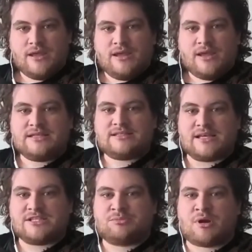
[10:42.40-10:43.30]
In this
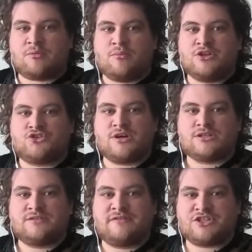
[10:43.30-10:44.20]
sense, the problem with
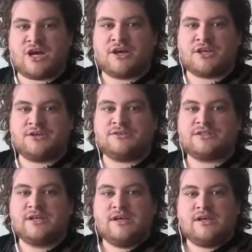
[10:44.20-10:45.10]
drugs, Fisher argues,
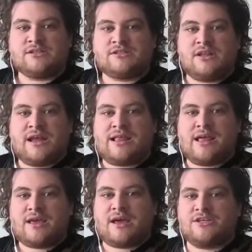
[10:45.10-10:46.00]
is that they are
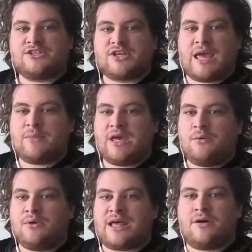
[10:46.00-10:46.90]
like an escape kit
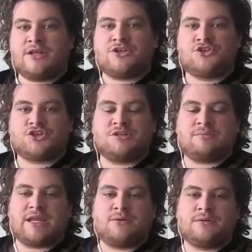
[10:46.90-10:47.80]
without an instruction
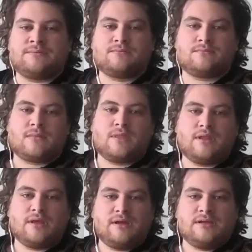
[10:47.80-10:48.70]
manual.
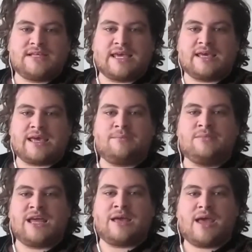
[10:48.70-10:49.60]
Taking
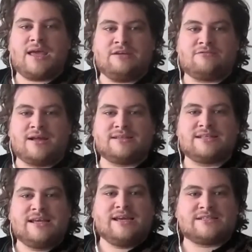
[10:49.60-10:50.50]
MDMA, he writes,
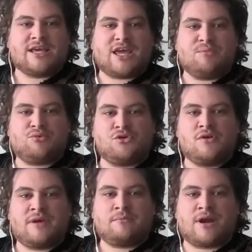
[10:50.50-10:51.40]
is like
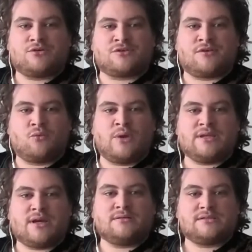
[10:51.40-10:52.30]
improving Microsoft
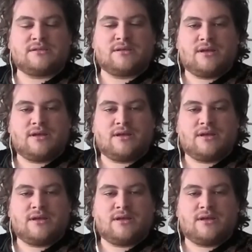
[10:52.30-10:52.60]
Windows.